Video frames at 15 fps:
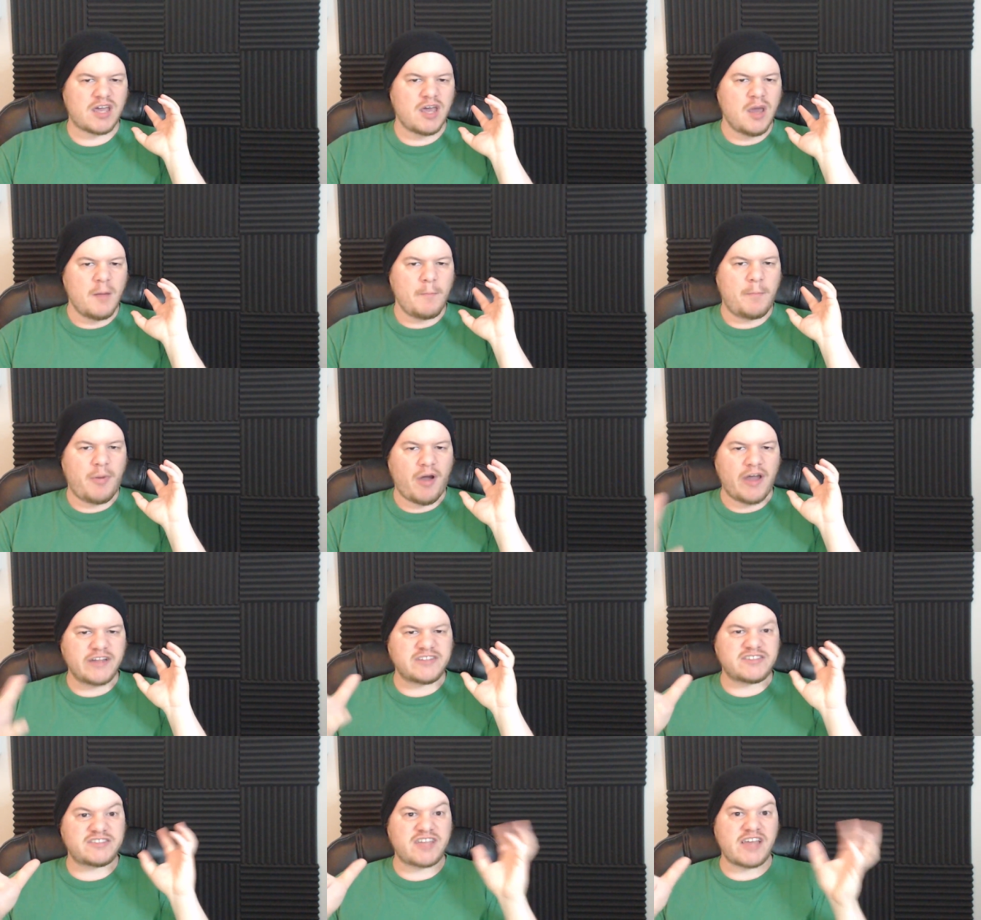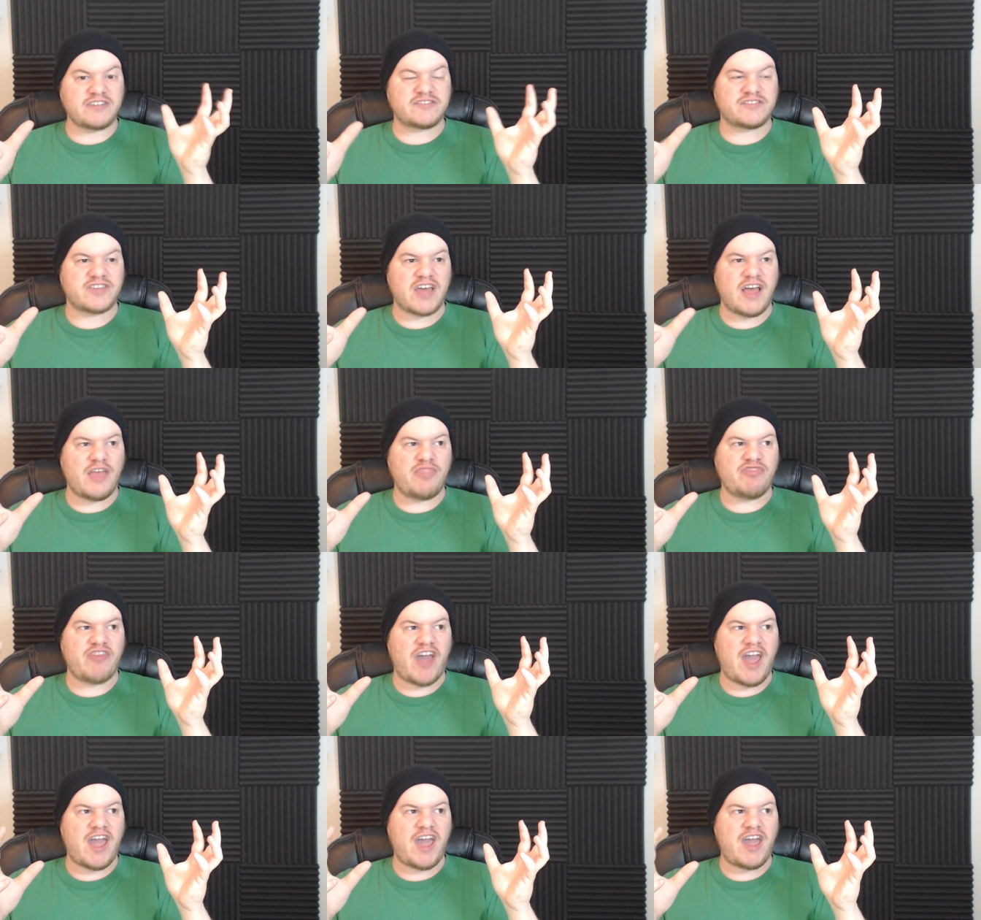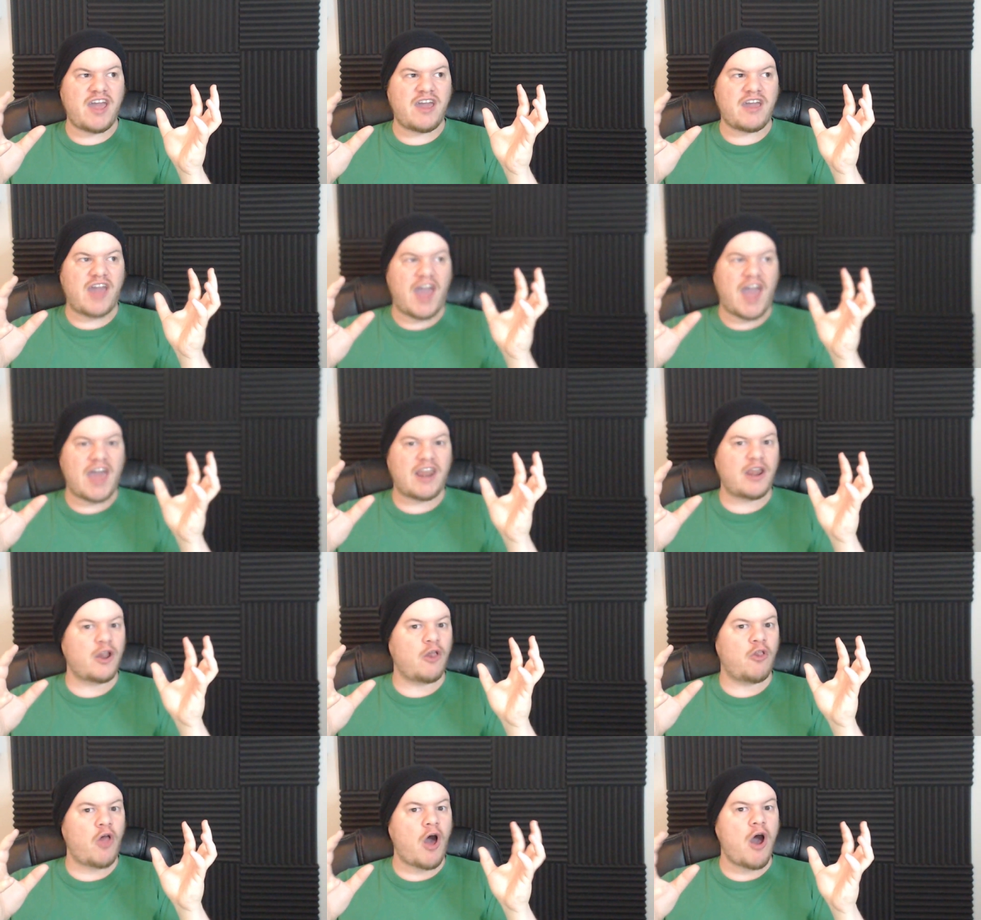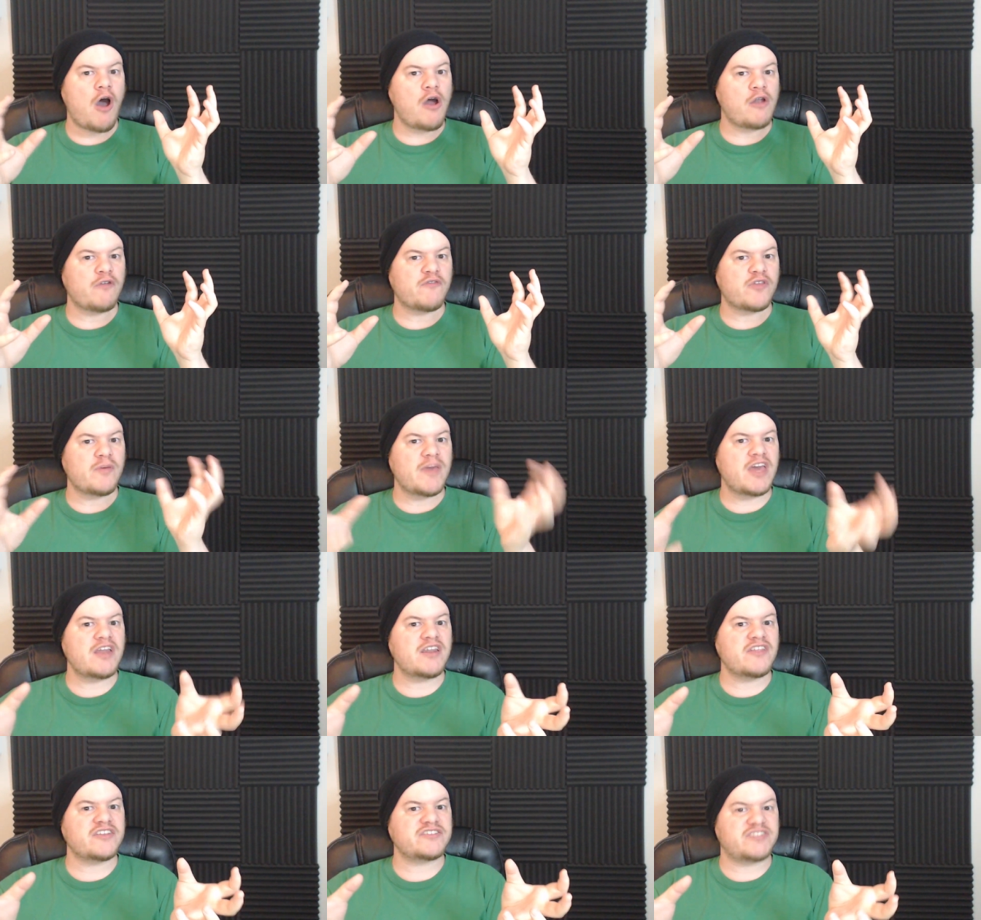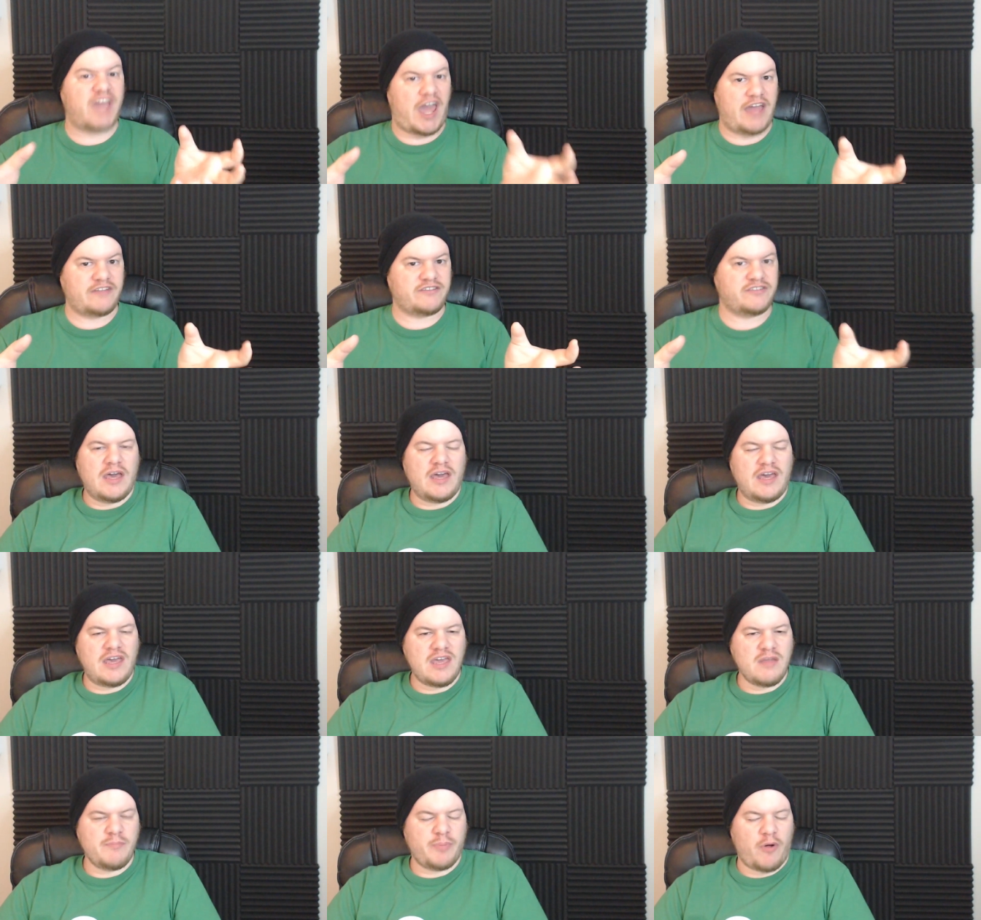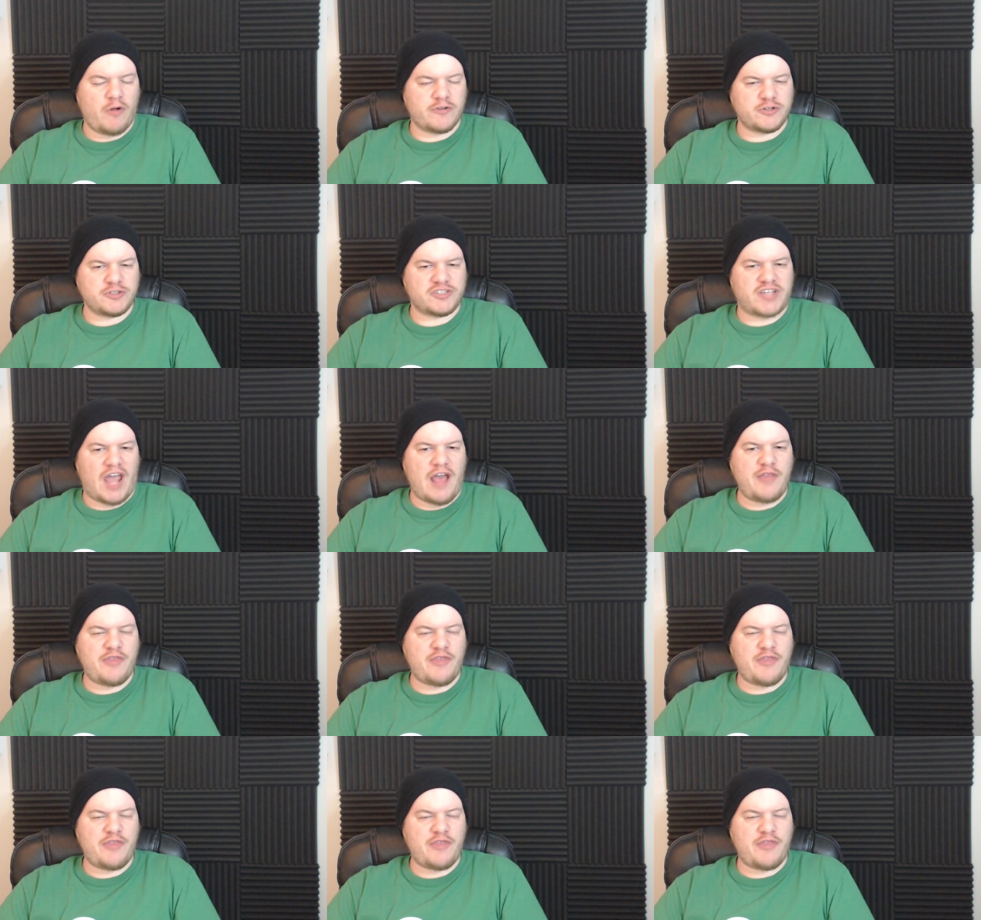but since then, they added a lot of them into the set. In Baldur's Gate, there